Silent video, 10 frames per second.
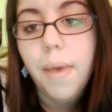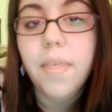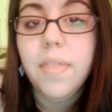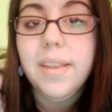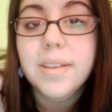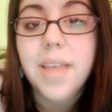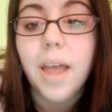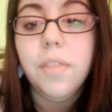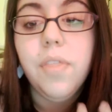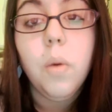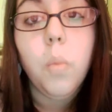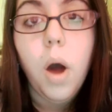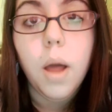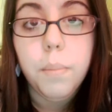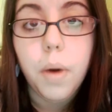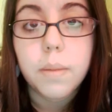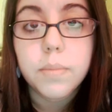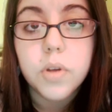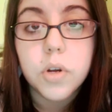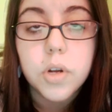and then they decide that they want bottom
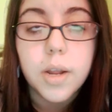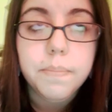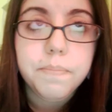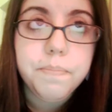surgery?